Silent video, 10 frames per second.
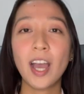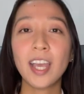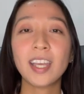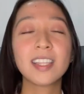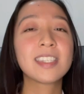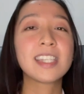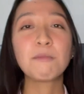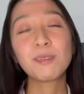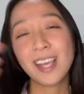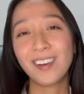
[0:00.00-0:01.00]
I can
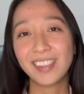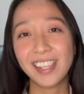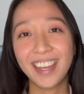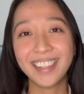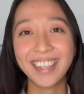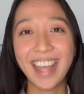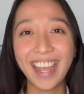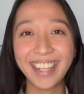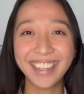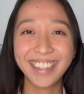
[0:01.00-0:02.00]
sleep soundly at
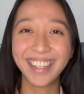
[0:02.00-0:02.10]
night.